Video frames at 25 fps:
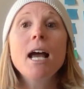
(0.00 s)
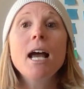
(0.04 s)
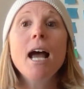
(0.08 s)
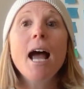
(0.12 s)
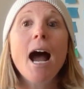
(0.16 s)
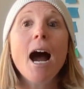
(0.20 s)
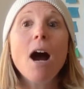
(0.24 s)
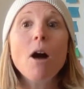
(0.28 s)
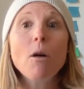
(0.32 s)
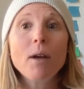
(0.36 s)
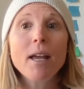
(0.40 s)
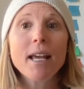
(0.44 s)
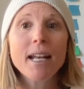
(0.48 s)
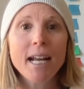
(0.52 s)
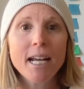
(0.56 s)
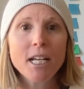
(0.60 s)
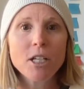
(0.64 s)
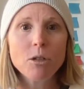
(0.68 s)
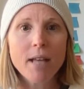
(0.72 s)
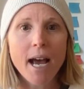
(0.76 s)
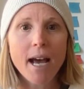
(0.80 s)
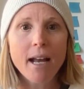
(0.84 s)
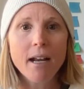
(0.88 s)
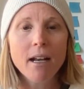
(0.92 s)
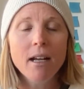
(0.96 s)
How can I
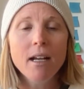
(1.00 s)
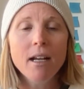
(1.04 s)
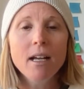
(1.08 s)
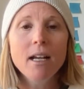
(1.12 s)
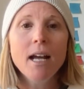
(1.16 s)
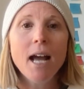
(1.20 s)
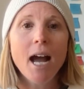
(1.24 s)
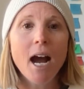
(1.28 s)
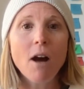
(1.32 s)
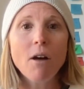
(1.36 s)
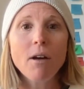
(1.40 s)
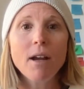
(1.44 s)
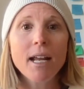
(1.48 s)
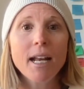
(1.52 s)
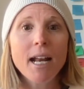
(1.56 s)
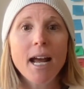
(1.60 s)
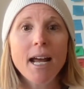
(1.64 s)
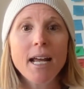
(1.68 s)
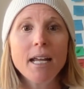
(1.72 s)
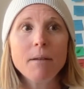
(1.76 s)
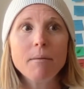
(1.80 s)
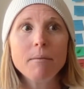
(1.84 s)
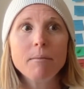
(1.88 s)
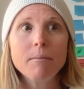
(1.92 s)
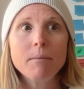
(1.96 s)
do that? How can
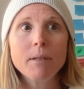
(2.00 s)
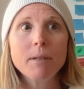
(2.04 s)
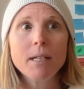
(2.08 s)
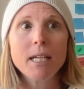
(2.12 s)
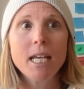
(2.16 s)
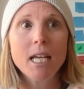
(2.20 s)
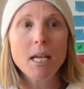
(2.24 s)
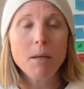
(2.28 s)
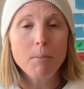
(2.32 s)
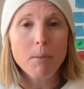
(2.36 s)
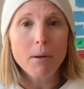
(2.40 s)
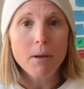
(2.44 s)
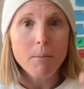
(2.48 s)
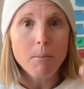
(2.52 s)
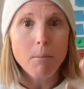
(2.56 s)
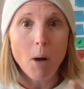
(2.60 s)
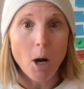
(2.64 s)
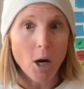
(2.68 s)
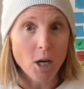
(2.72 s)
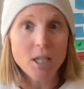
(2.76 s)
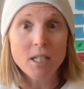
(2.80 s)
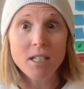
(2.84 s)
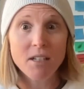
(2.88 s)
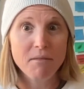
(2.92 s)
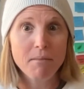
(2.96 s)
I keep
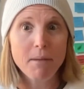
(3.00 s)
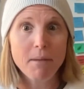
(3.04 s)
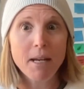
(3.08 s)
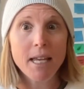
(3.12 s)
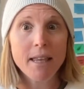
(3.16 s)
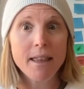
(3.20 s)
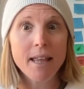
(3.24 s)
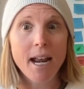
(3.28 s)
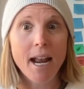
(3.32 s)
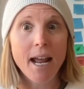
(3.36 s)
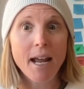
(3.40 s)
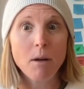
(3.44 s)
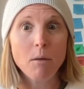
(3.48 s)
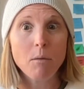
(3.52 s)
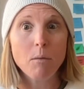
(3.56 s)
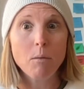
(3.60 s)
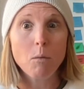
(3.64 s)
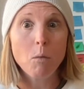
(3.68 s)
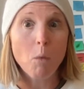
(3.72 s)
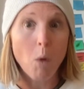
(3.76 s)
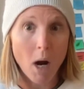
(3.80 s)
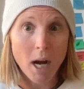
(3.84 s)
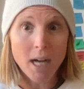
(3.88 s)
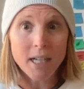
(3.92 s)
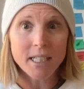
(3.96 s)
parts of me that I
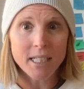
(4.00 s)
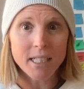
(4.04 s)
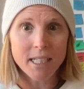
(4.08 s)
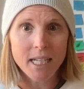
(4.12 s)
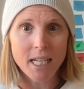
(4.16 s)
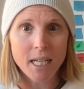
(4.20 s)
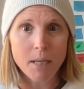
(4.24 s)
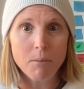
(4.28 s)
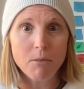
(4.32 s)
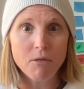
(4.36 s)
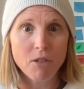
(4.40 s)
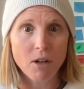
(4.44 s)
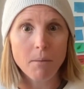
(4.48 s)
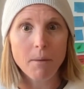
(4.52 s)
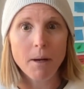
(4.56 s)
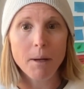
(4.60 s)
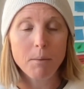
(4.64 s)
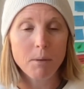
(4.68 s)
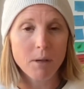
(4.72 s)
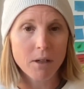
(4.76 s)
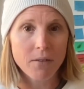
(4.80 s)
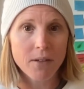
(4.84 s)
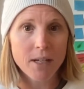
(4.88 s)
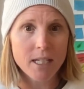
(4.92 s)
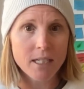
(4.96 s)
want to keep from my
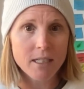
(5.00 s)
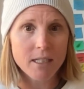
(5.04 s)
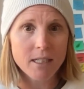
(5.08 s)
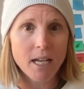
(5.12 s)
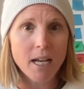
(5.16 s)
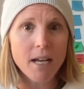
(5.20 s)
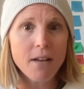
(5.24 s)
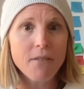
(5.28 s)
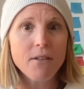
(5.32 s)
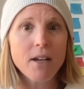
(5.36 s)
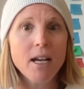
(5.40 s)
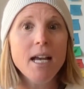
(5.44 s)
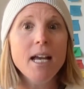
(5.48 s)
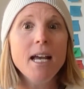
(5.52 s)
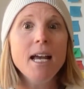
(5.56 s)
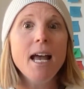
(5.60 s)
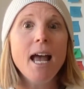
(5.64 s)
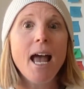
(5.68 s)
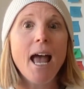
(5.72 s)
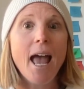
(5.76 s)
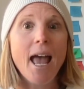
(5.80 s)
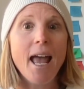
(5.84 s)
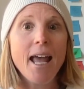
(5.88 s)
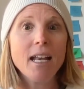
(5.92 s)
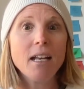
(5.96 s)
previous life
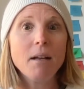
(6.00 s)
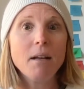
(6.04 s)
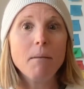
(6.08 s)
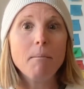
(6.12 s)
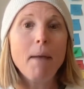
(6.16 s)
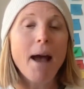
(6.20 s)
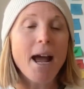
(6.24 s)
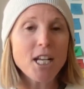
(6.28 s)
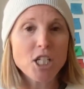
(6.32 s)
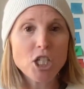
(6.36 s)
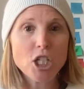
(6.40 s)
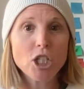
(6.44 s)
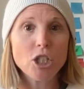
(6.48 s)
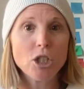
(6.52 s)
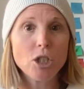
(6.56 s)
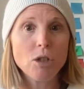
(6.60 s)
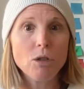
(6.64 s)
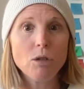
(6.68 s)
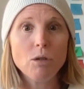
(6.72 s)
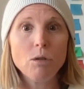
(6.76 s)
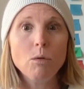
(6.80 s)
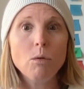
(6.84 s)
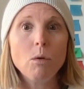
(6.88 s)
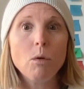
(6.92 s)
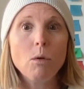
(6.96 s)
and match it
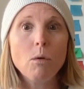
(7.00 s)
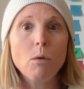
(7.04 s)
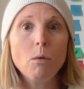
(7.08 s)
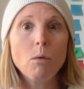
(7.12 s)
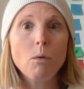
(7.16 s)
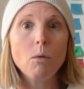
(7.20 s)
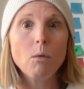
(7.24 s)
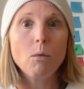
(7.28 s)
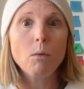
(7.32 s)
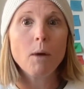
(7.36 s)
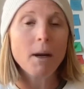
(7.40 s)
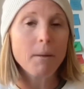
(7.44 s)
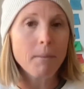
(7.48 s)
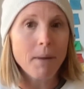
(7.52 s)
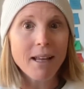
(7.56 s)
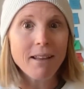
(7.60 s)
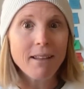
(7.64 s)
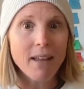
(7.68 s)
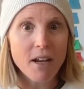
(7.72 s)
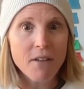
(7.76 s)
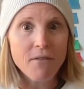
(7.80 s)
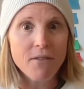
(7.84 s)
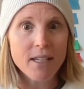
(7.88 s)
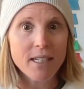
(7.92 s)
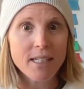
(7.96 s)
to where my
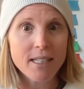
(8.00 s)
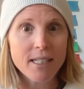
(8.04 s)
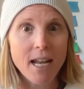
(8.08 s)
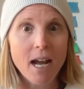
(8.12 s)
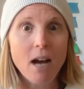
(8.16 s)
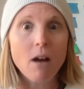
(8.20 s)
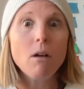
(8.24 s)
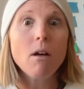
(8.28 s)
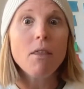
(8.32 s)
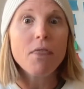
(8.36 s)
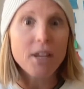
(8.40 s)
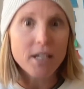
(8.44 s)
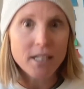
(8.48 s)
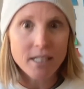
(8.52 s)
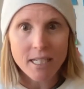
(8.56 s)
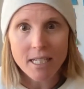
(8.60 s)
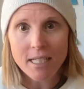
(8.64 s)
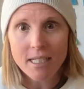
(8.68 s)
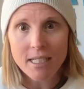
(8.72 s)
life is now, the